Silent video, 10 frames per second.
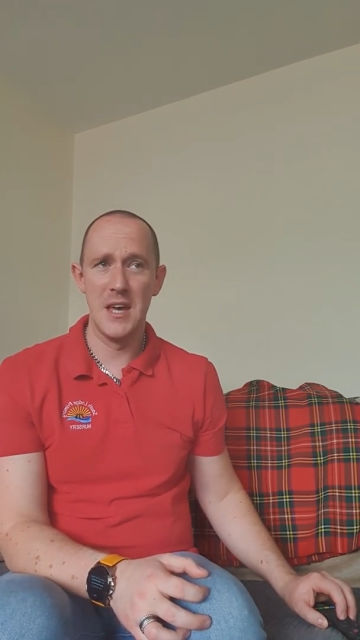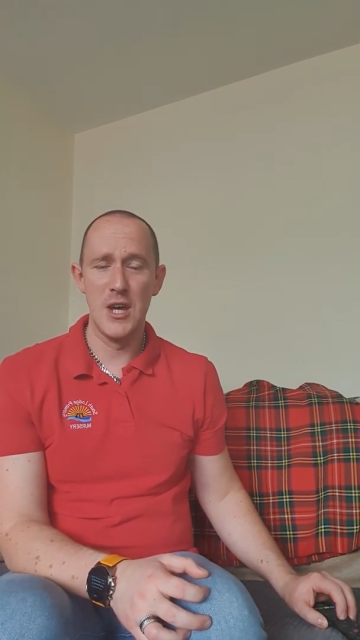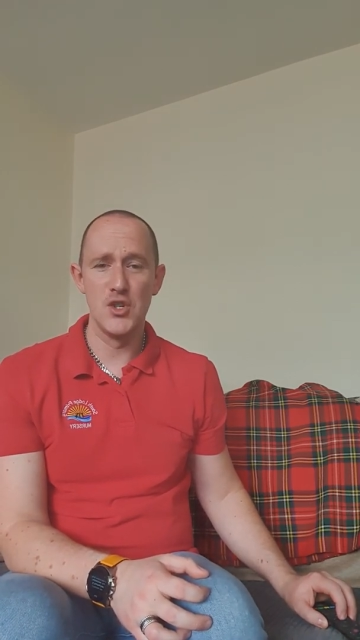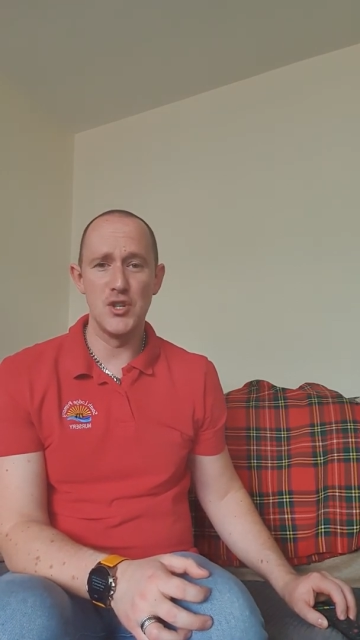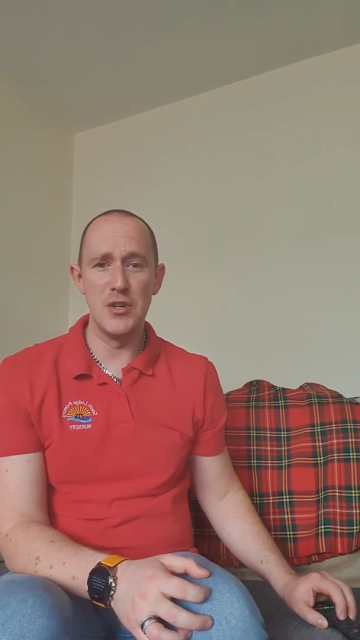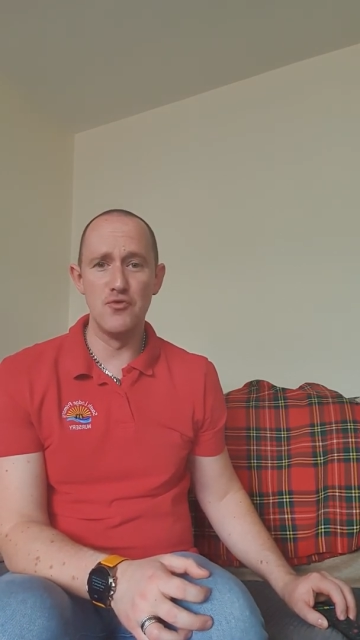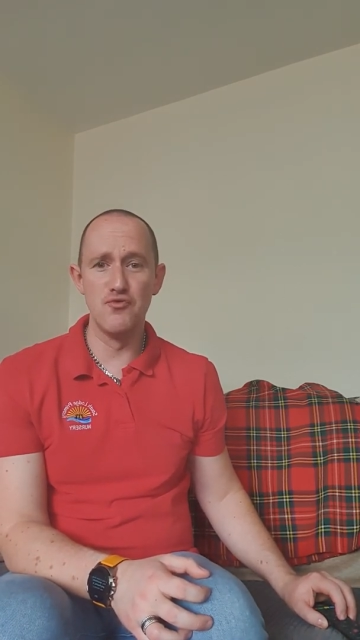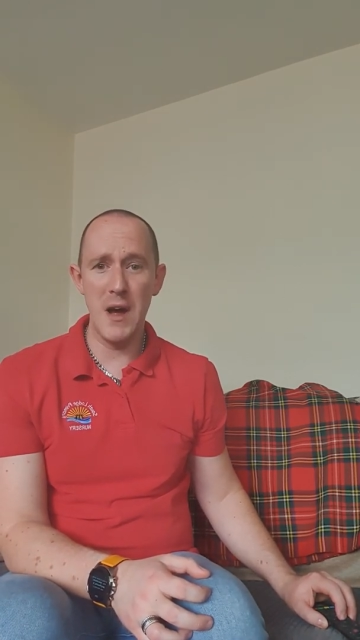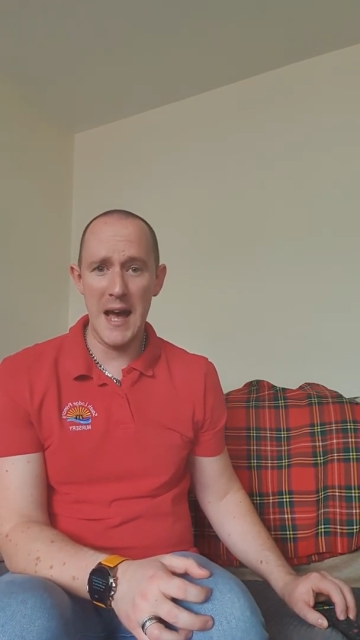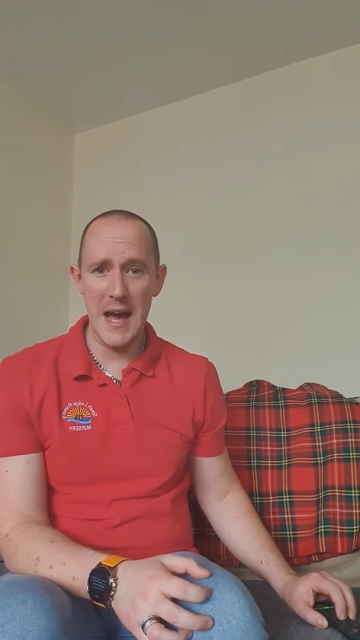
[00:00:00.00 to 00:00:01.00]
She
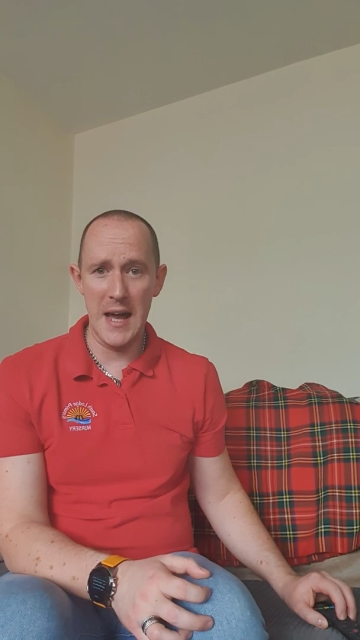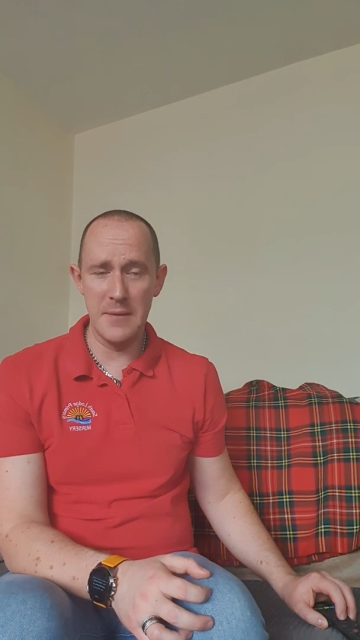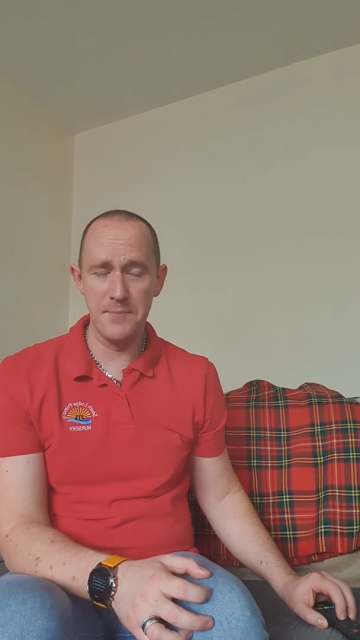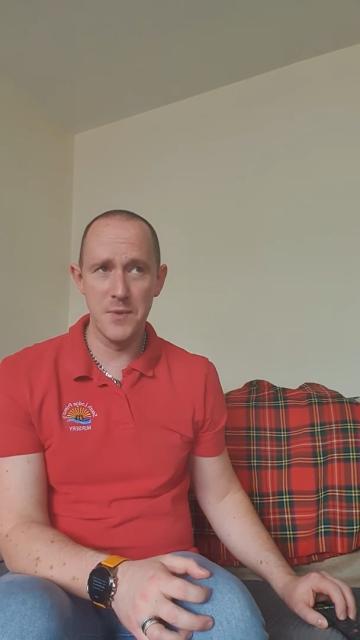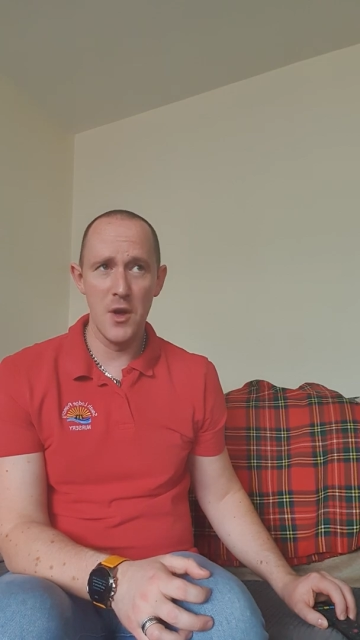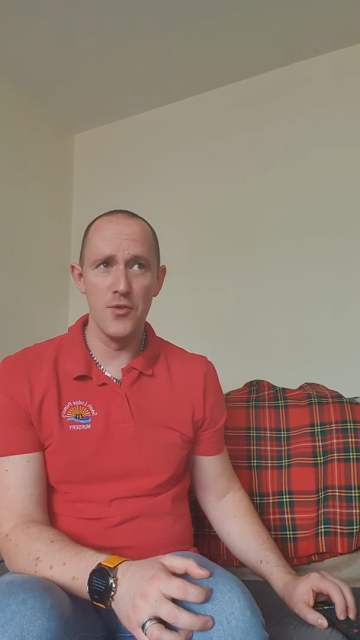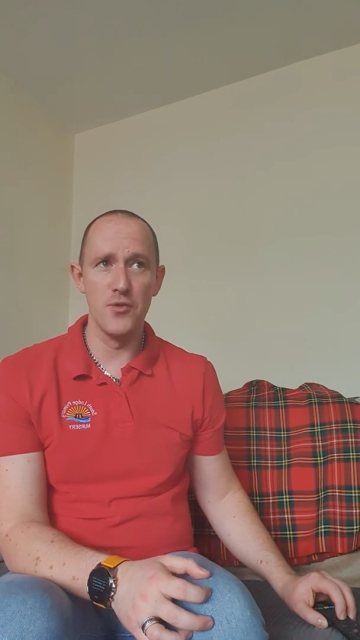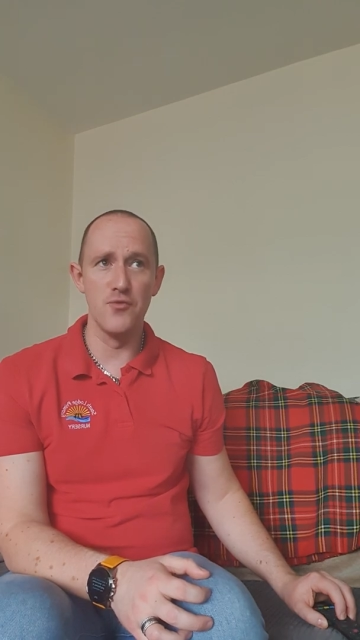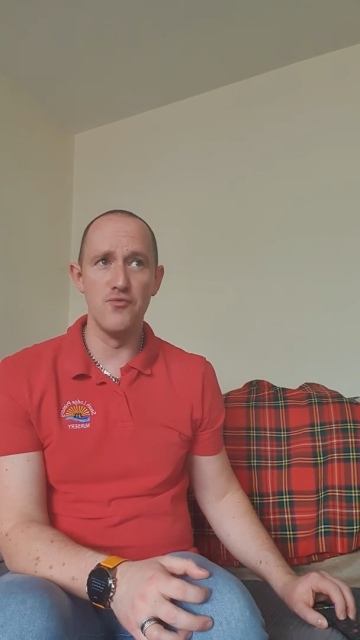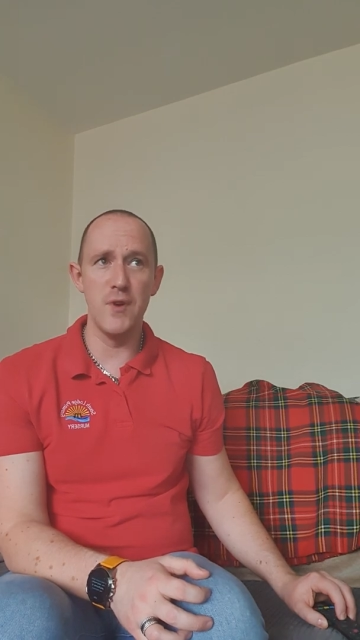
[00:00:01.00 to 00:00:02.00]
ran
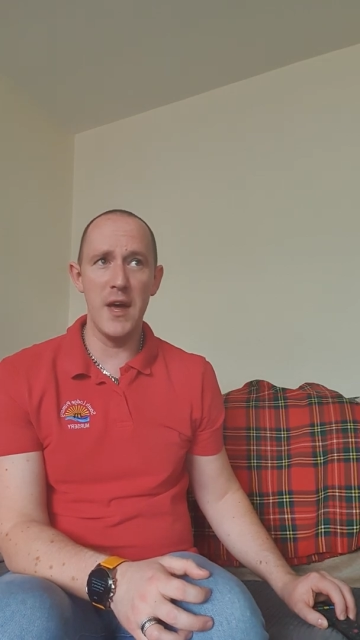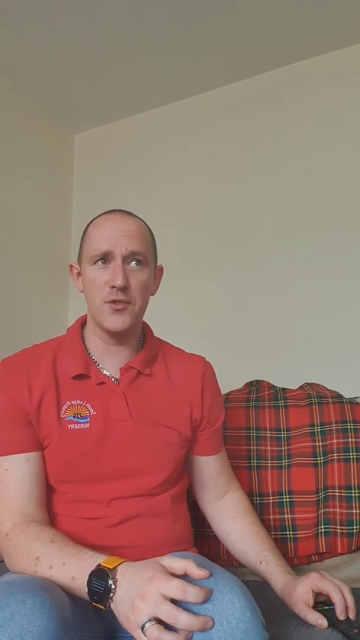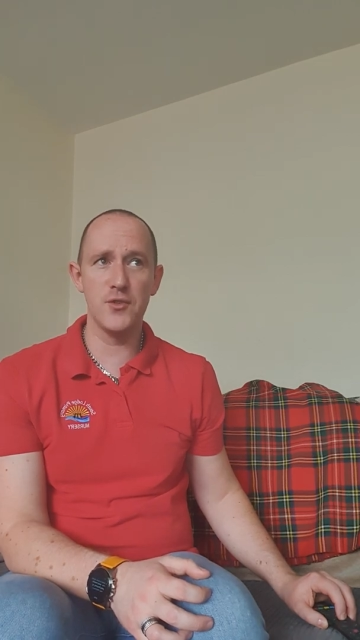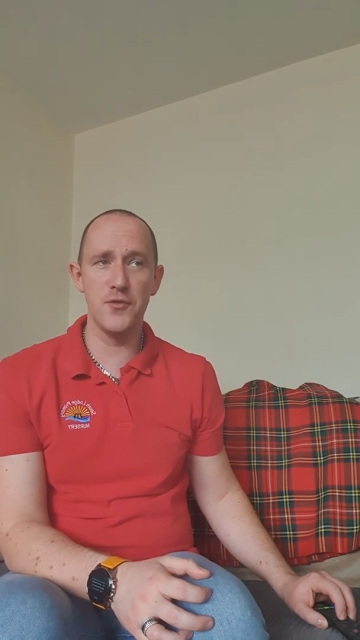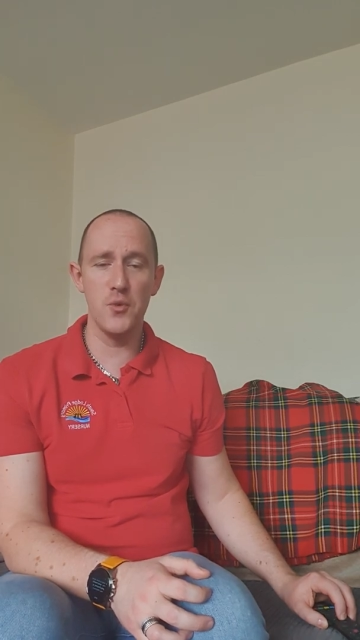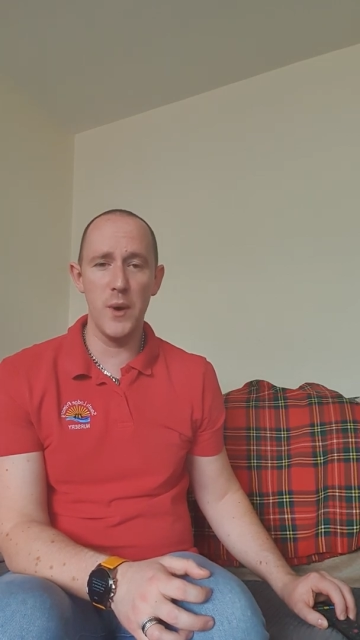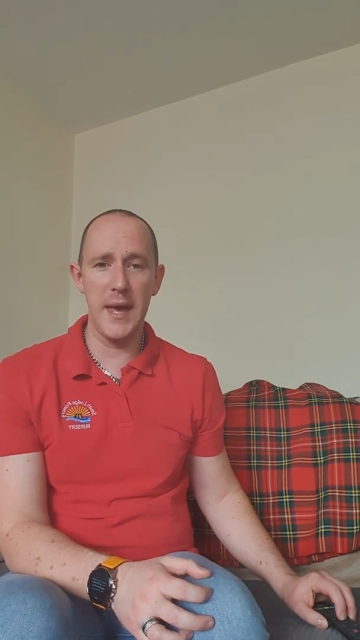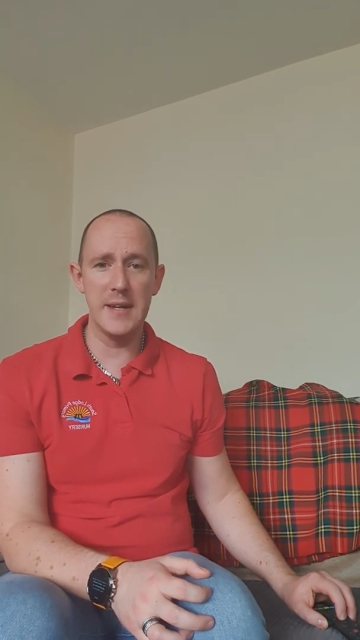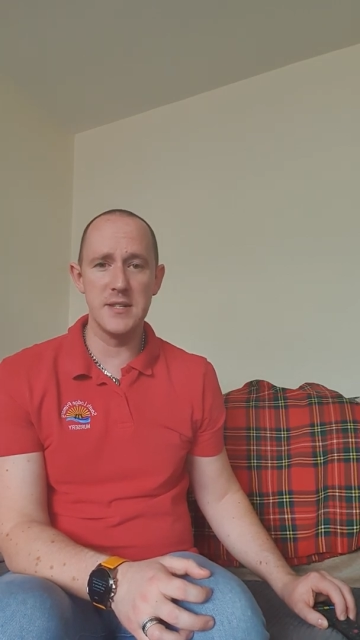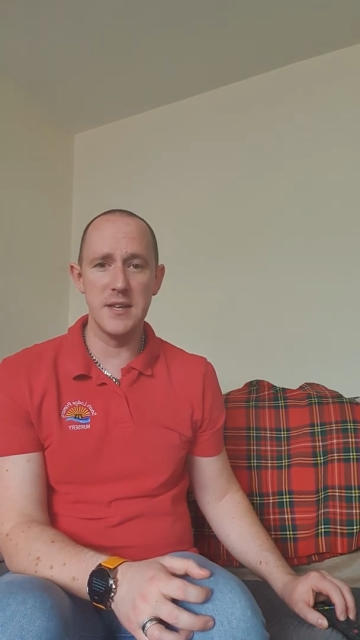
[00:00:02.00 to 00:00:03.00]
the rest of the
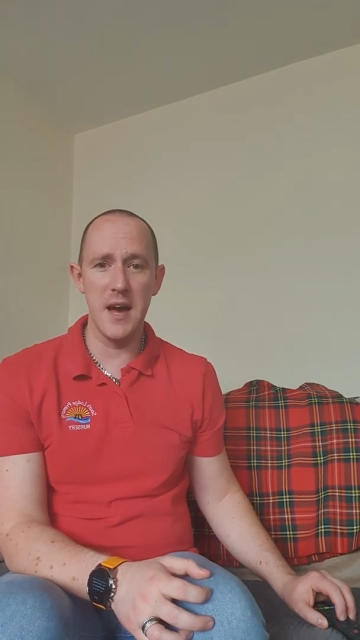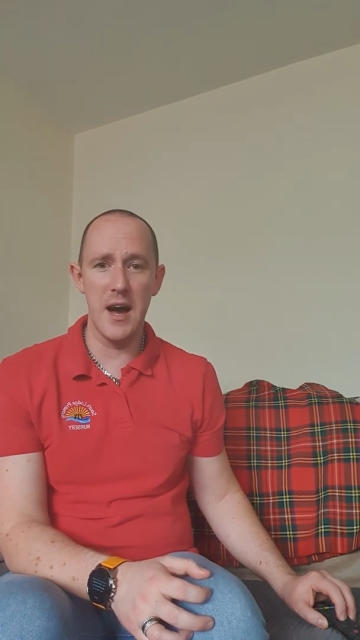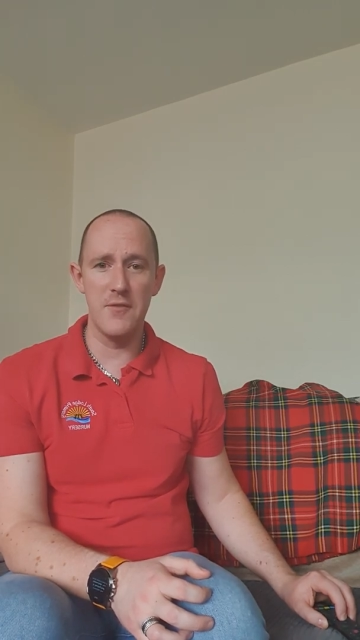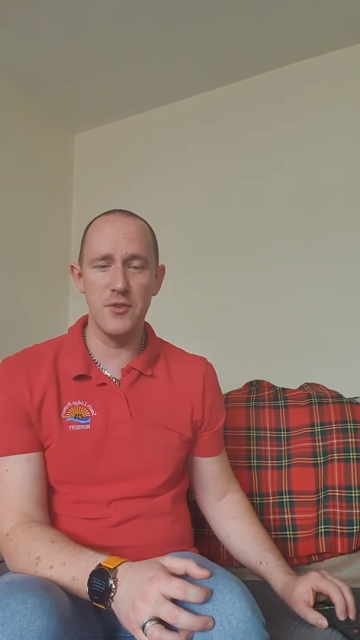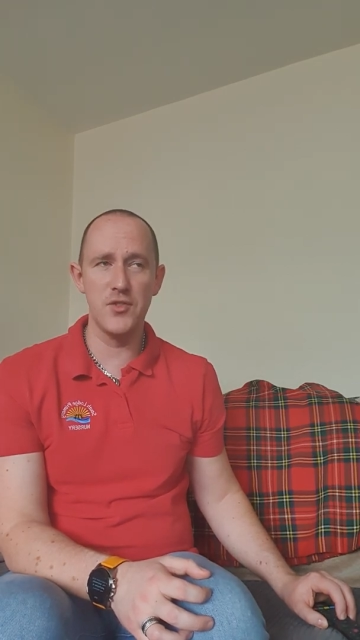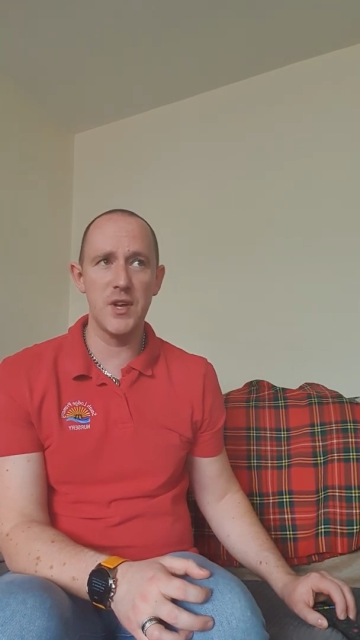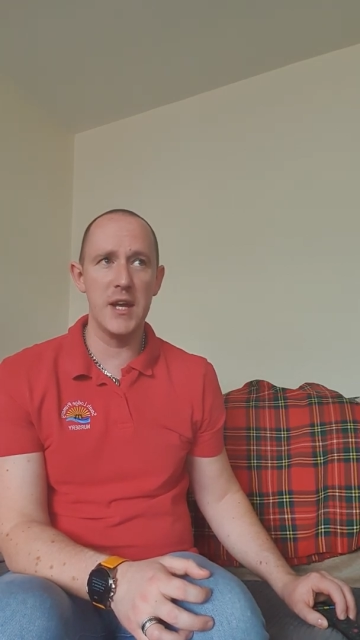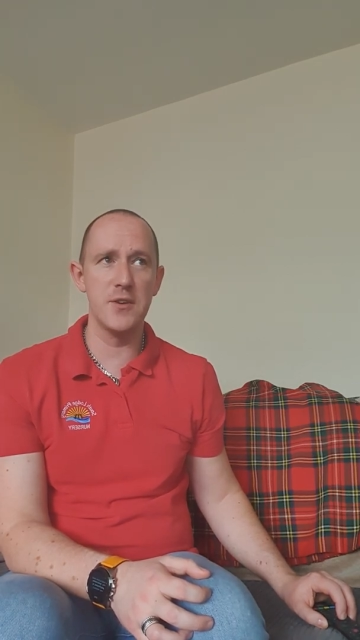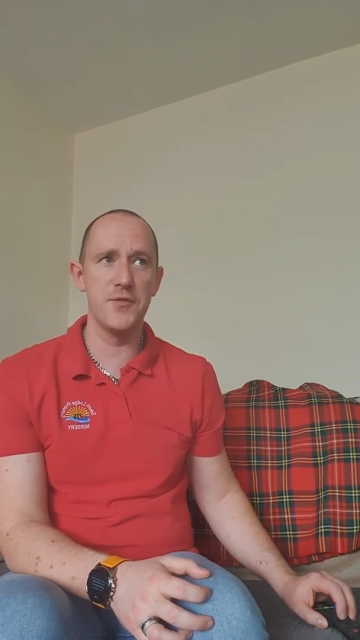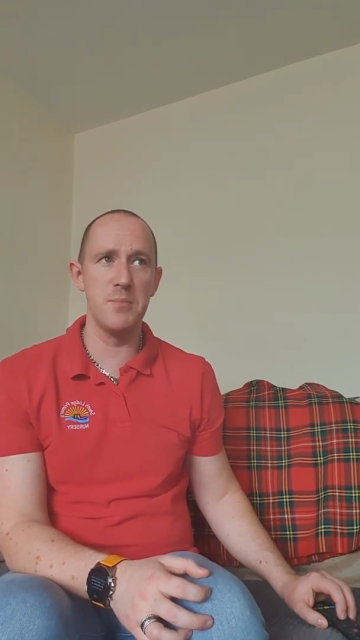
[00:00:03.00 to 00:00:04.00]
way to the other
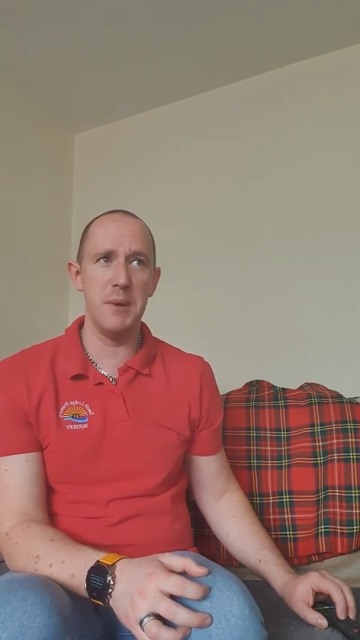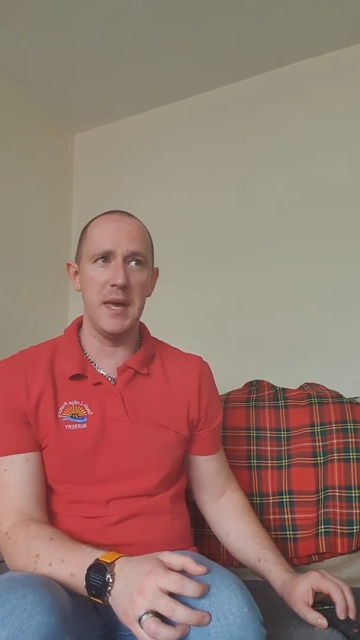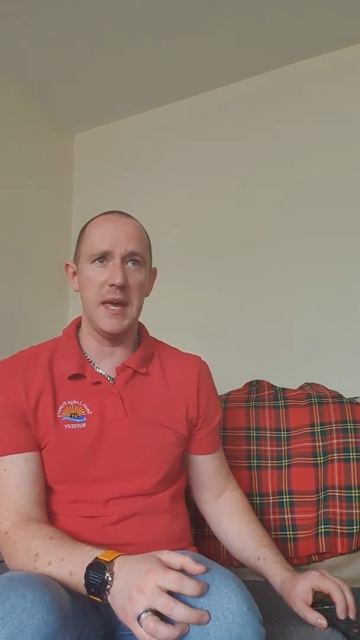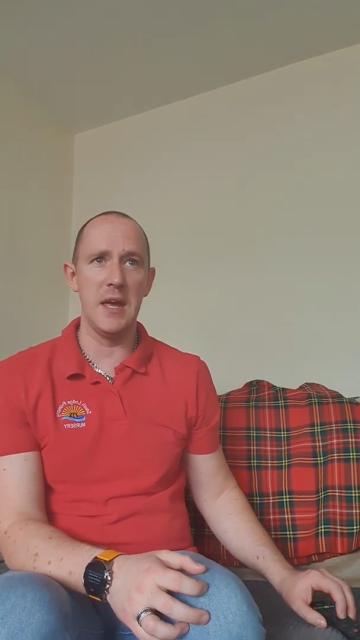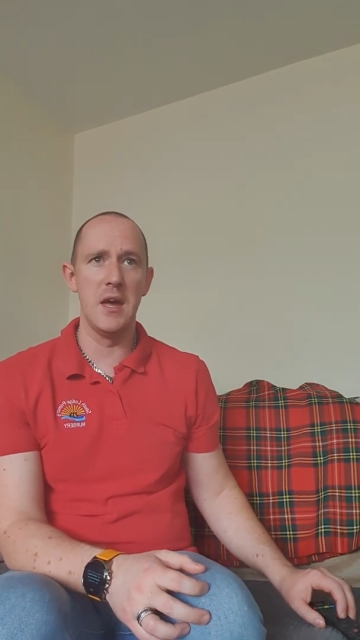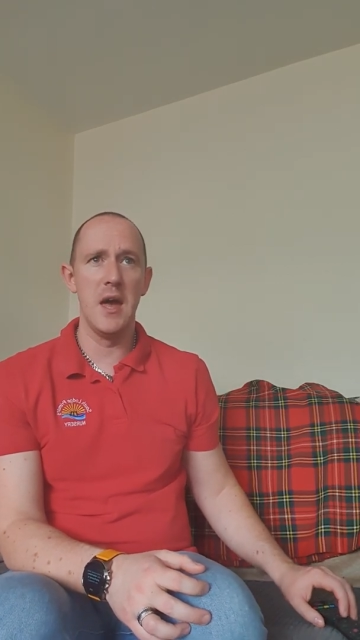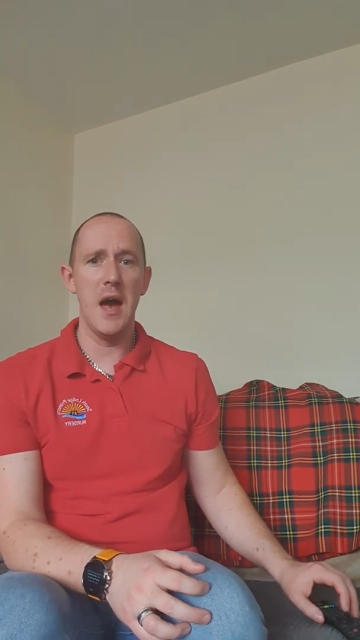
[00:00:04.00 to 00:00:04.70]
side of the bay